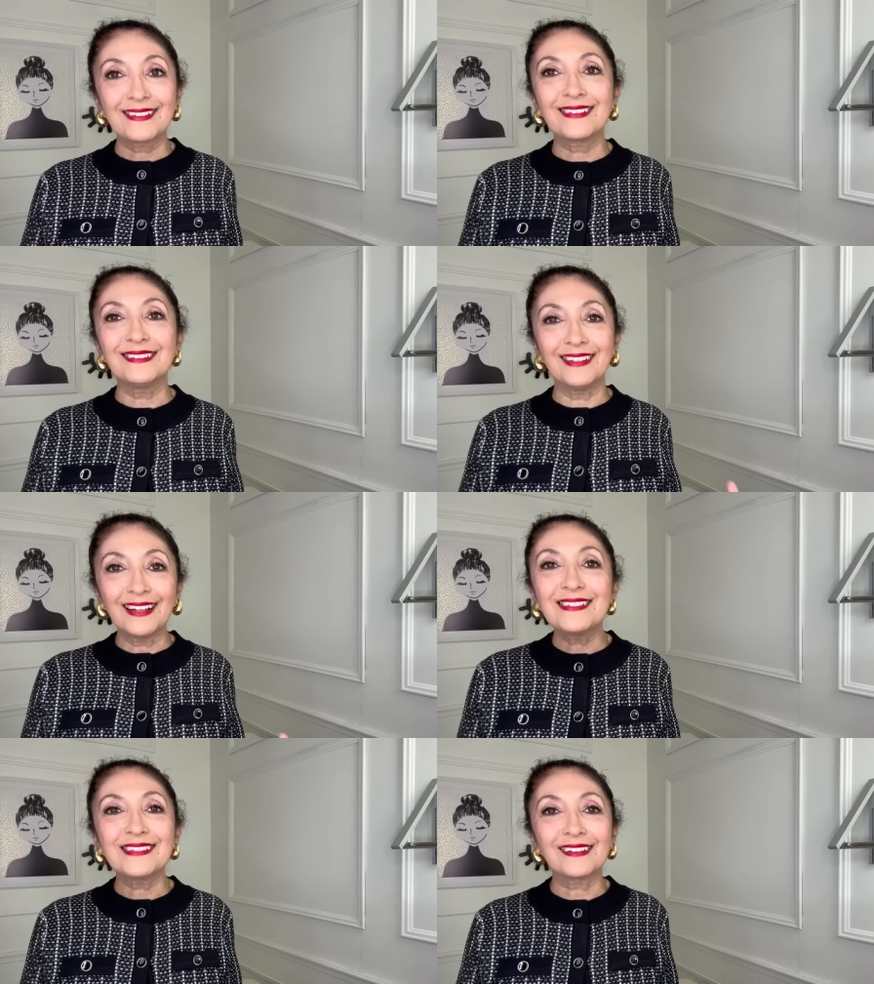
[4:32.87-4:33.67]

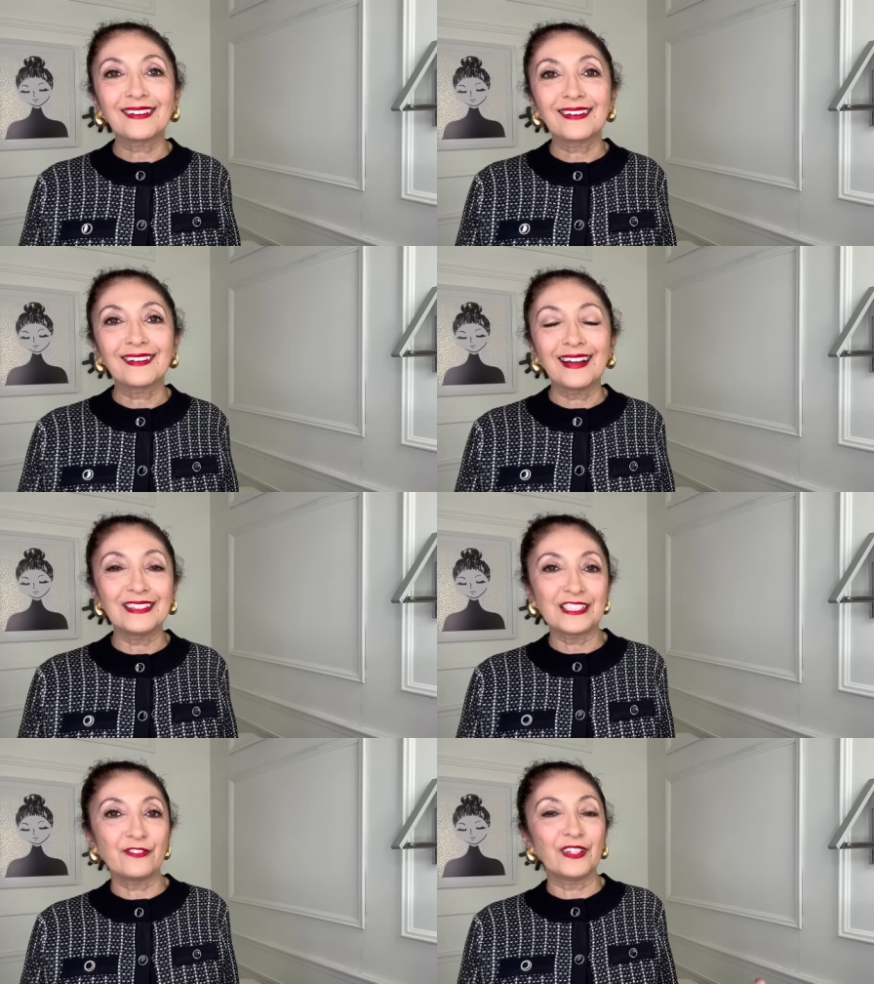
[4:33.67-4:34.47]
clung to her and
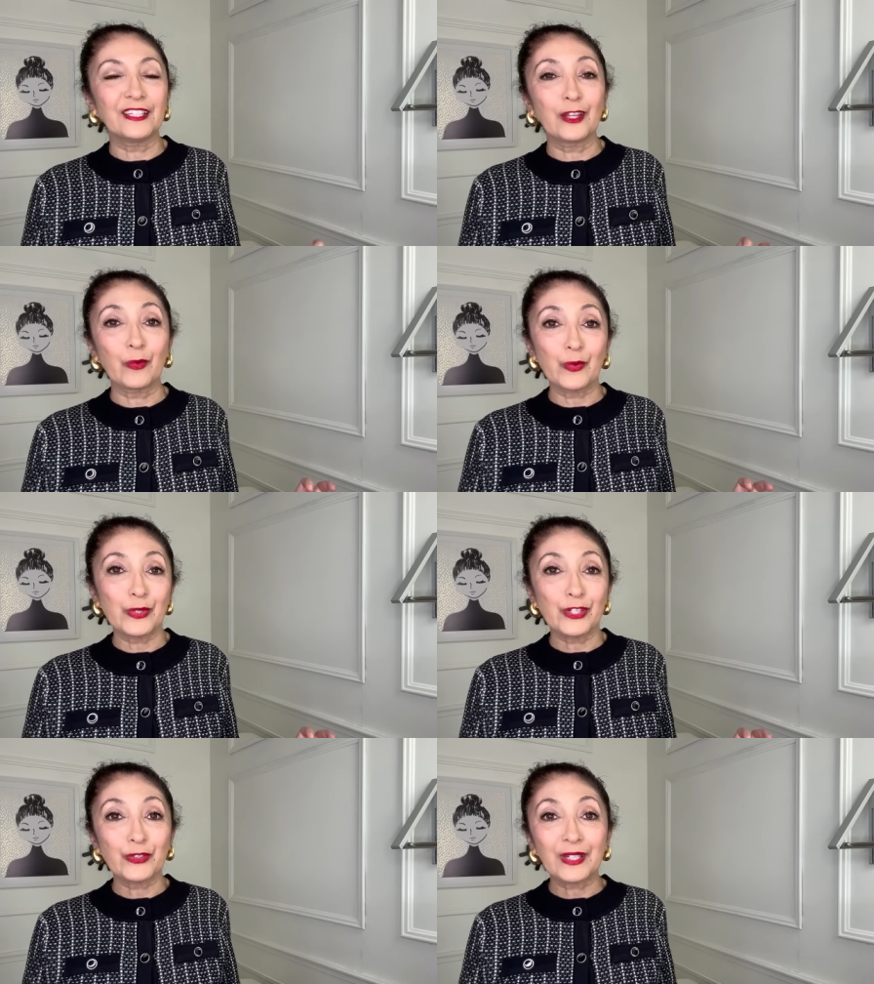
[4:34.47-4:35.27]
she felt like they were
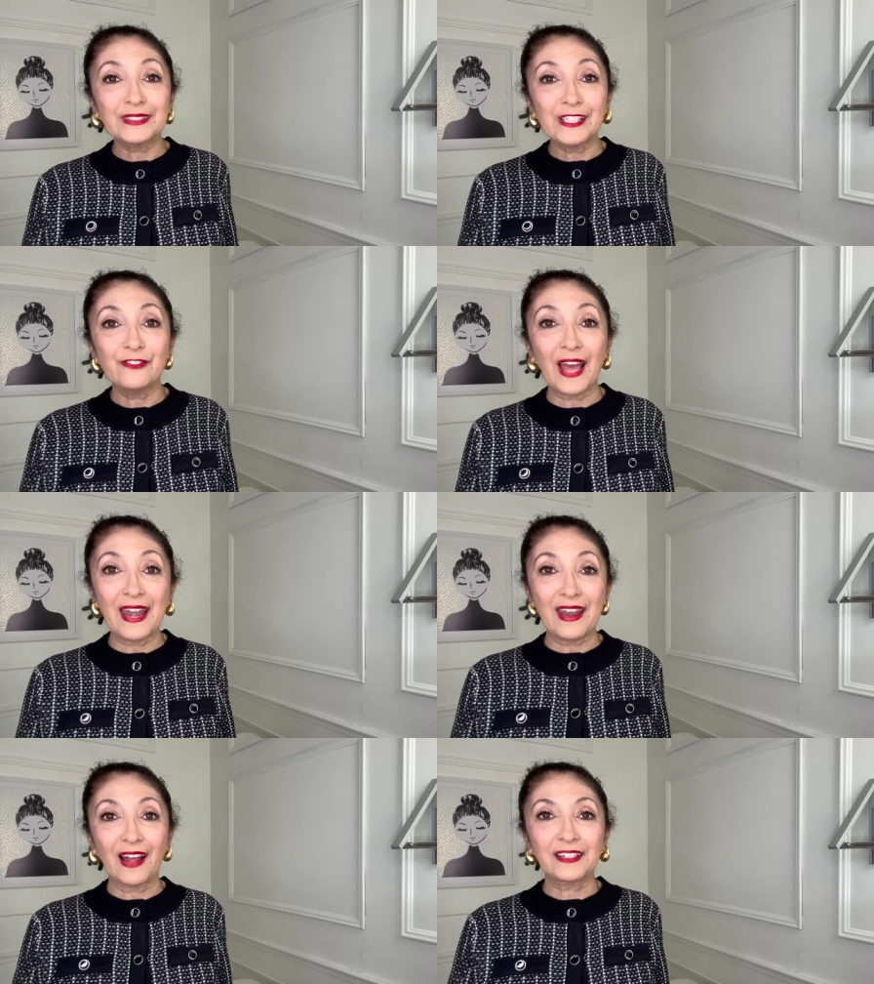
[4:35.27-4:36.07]
restrictive
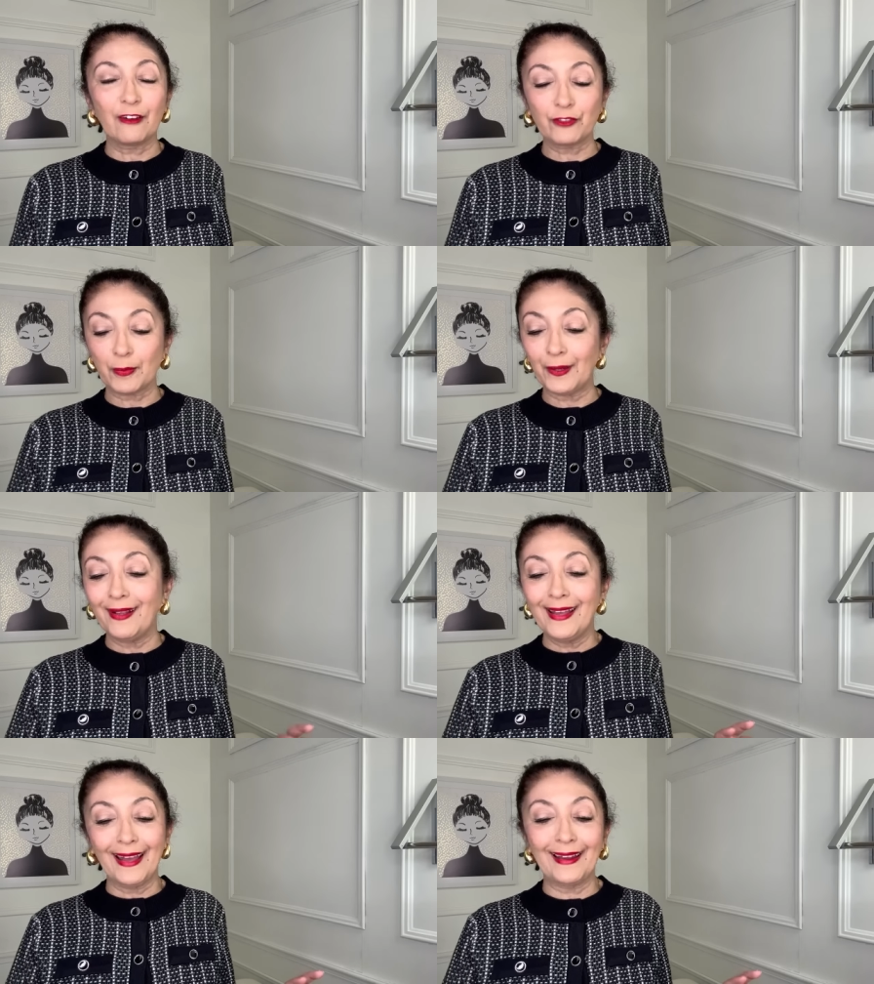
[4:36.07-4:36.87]
and not comfortable
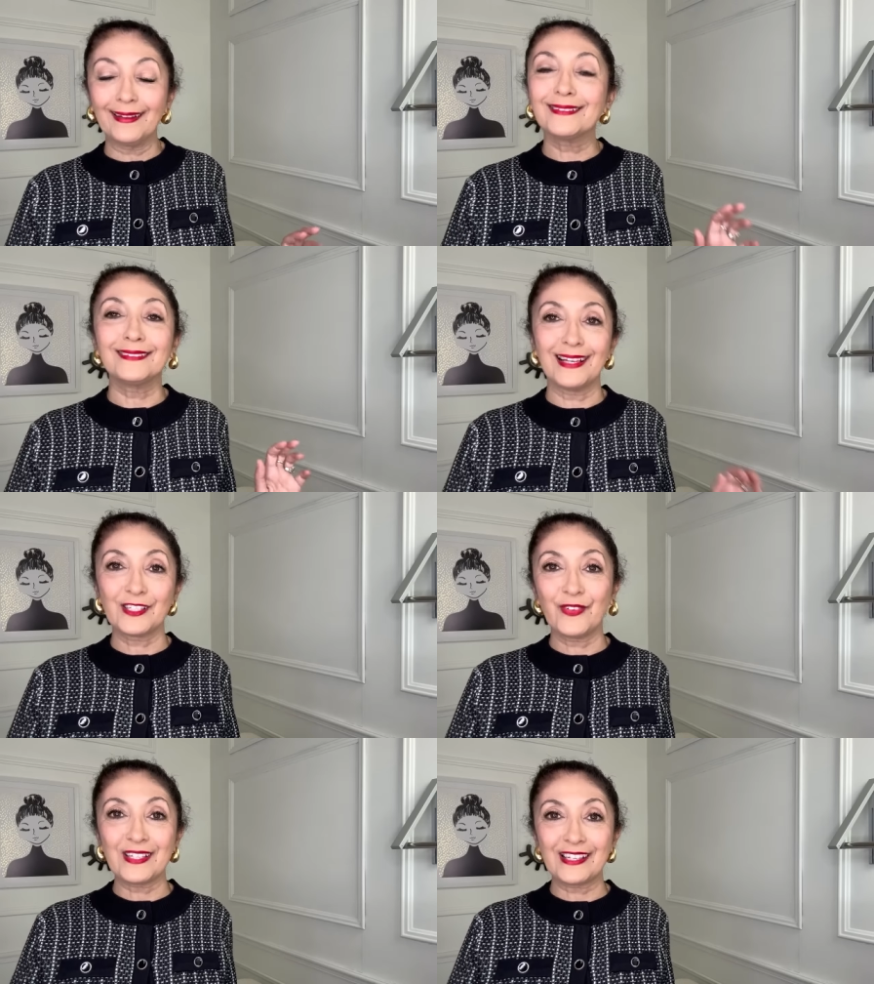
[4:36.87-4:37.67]
and let's
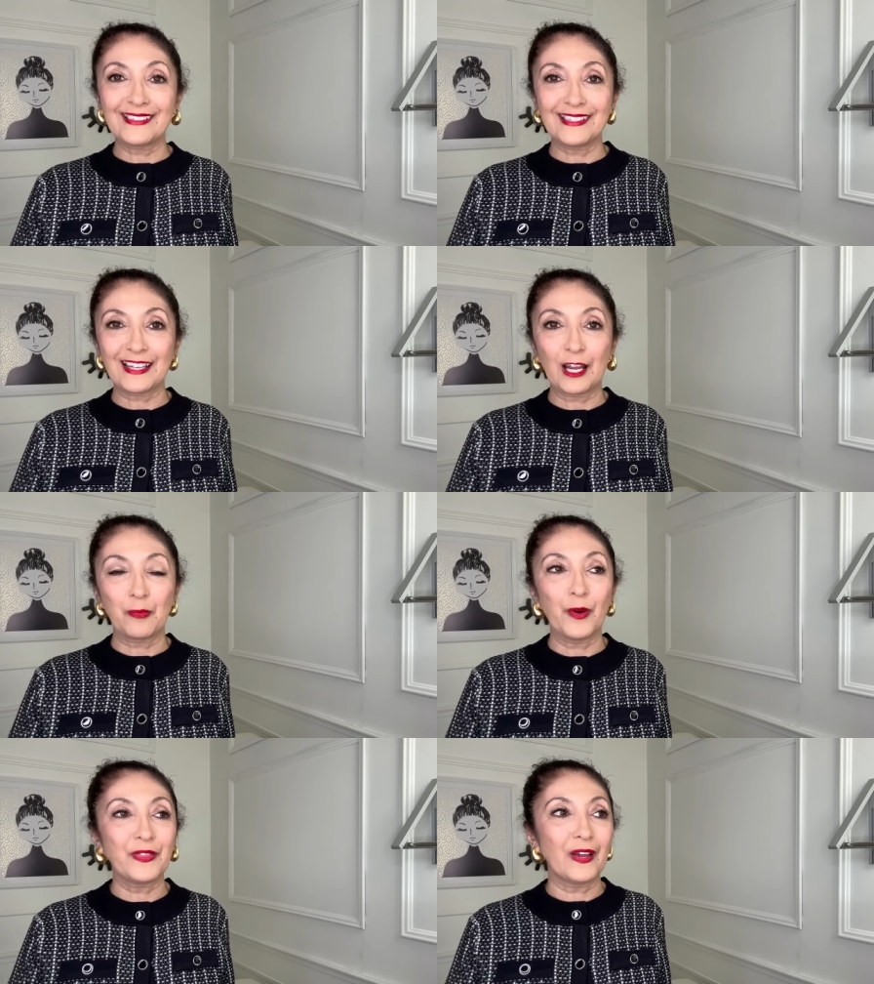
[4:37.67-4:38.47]
face it she's got a
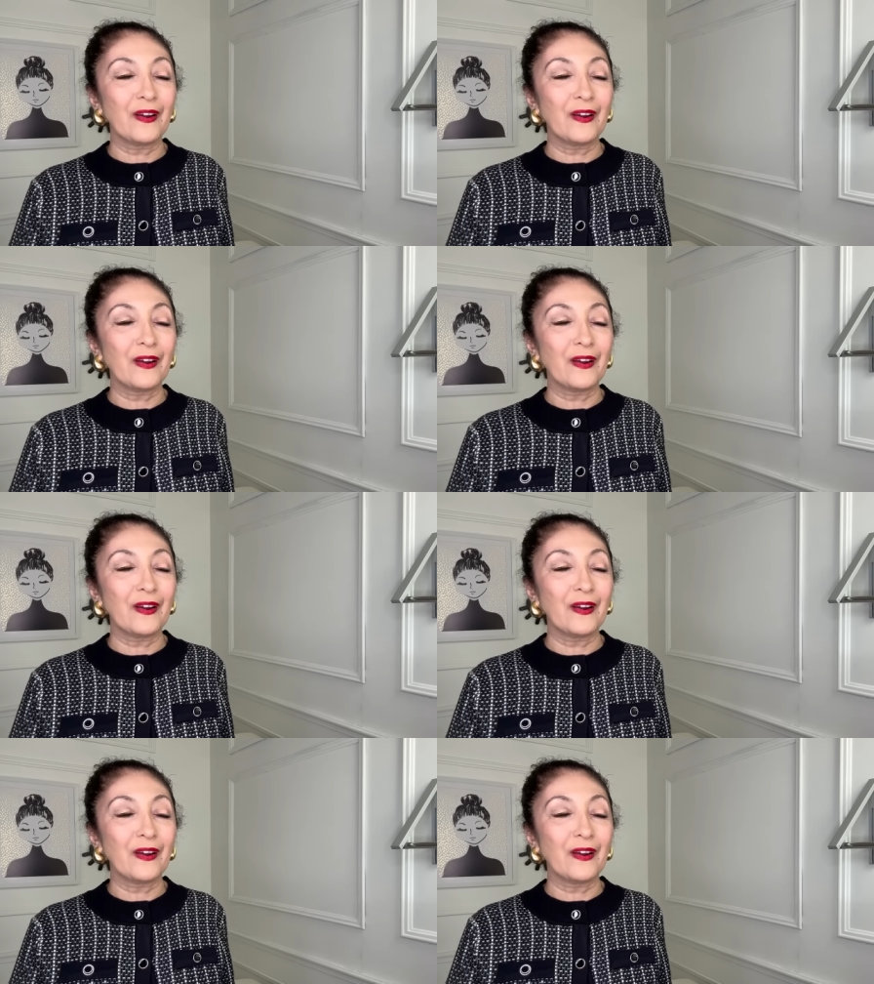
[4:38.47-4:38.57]
point there